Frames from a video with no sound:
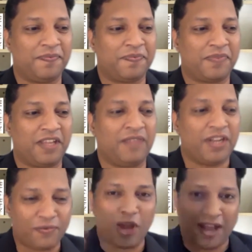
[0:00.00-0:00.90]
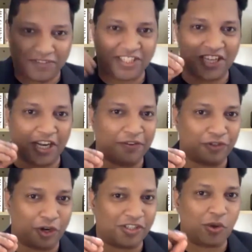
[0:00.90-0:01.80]
even if you have these negative
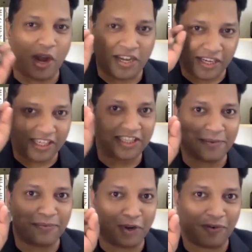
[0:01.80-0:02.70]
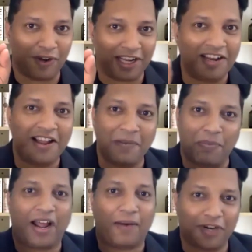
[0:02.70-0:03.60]
thoughts, you entertain them for a while,
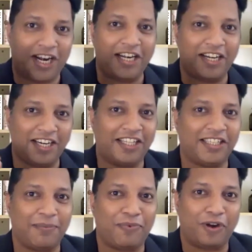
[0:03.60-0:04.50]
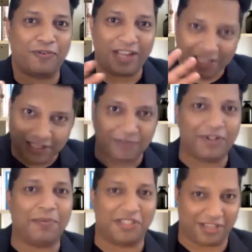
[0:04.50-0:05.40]
but after entertaining them for a while, leave
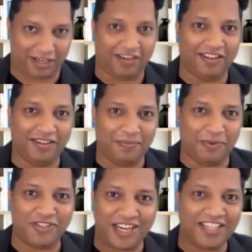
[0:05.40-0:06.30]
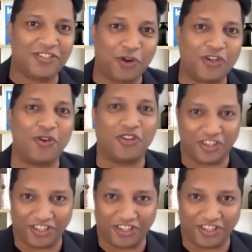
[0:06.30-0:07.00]
them aside because that is not your job.